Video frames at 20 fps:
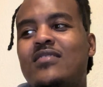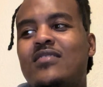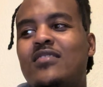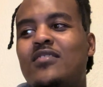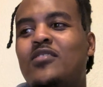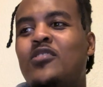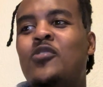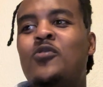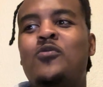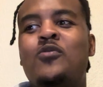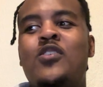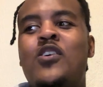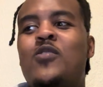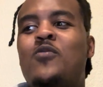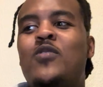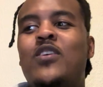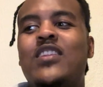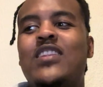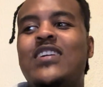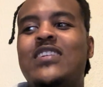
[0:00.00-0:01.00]
You will know
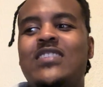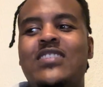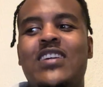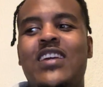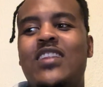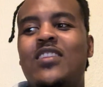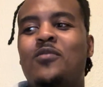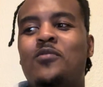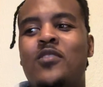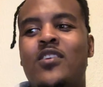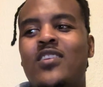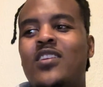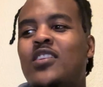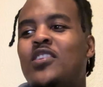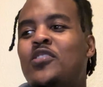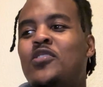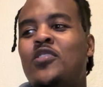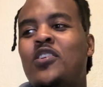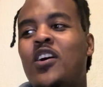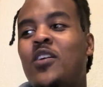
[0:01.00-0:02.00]
when this ain't the one
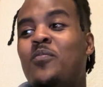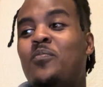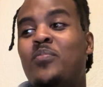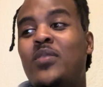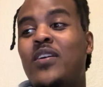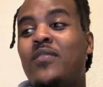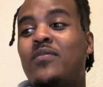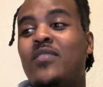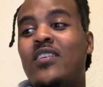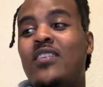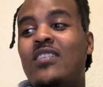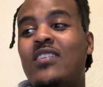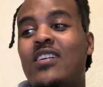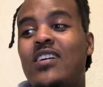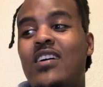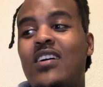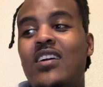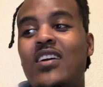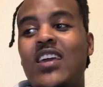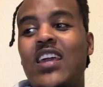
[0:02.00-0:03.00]
and you got to pivot.
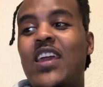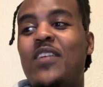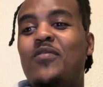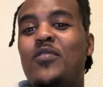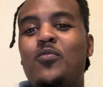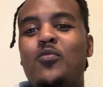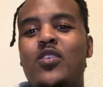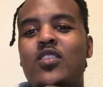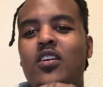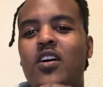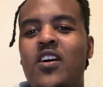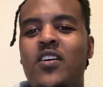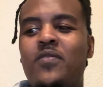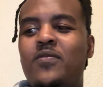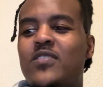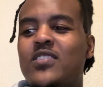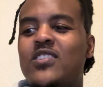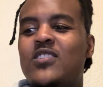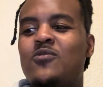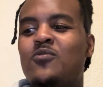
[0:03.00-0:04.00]
Even with
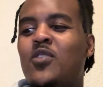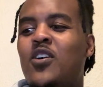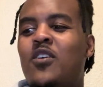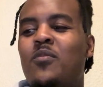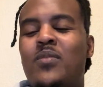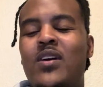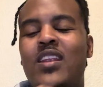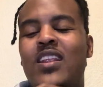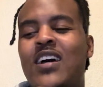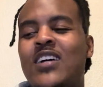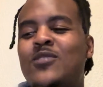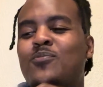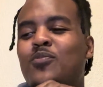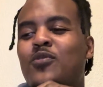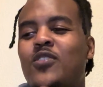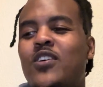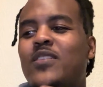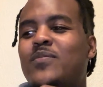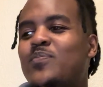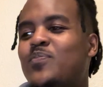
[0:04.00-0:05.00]
offers as well. My last
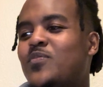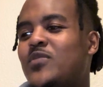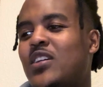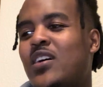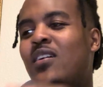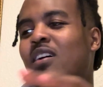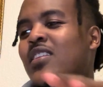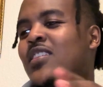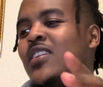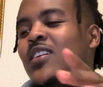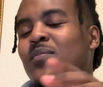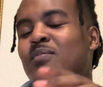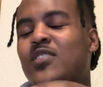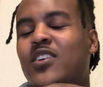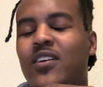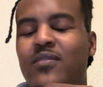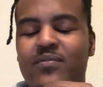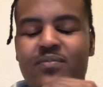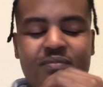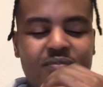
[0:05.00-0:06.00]
point, then I'm
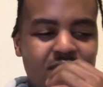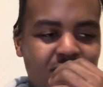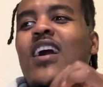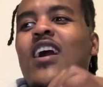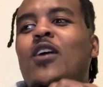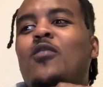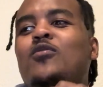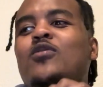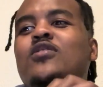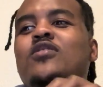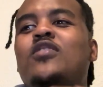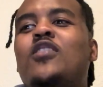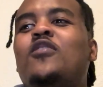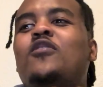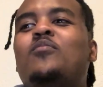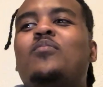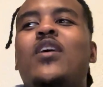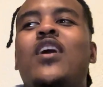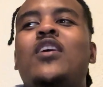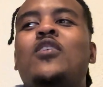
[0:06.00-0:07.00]
done. I was
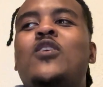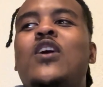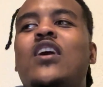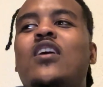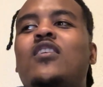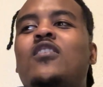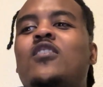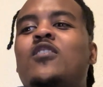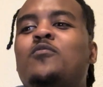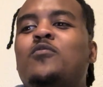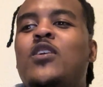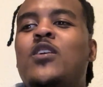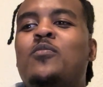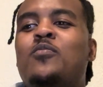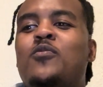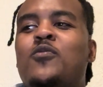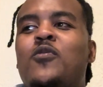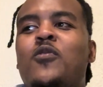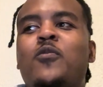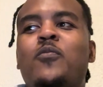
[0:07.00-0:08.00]
told by quite a lot of
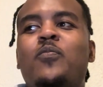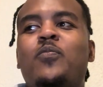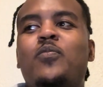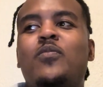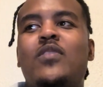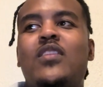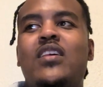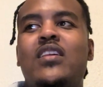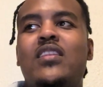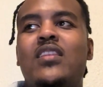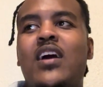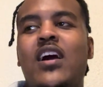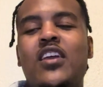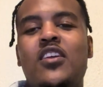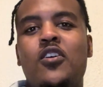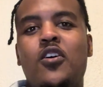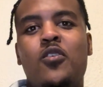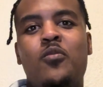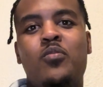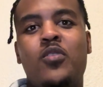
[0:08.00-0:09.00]
people that,
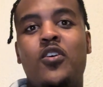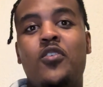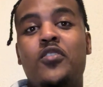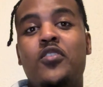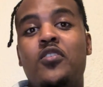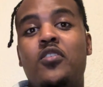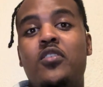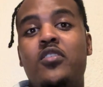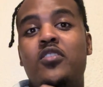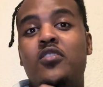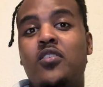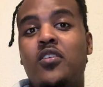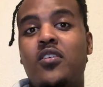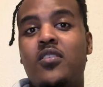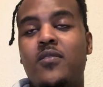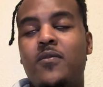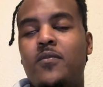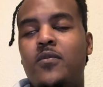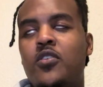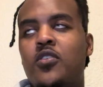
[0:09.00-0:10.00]
bro, you're
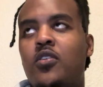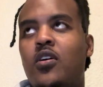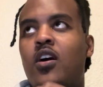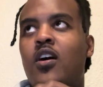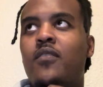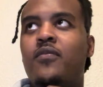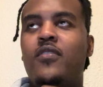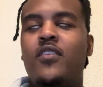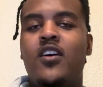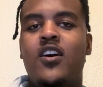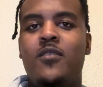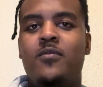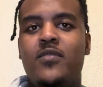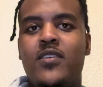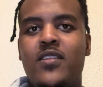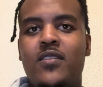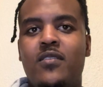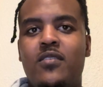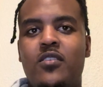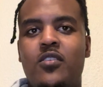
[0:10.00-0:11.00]
offer
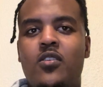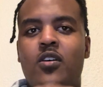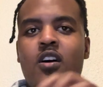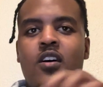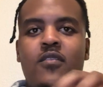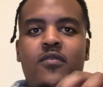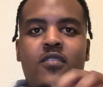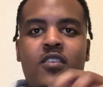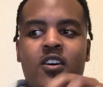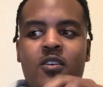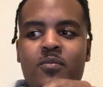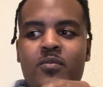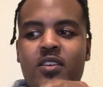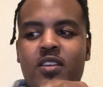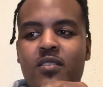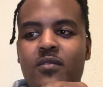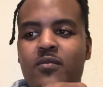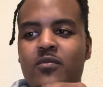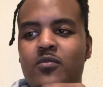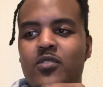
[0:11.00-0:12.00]

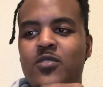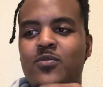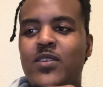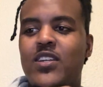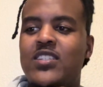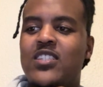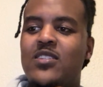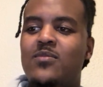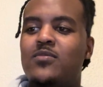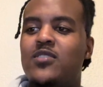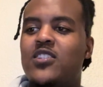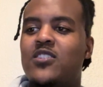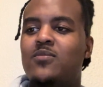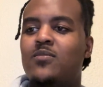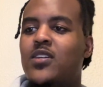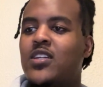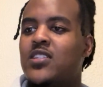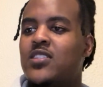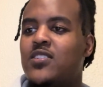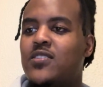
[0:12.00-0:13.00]
hopping, which basically just
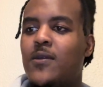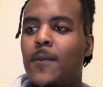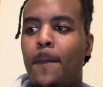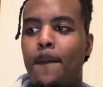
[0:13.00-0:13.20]
means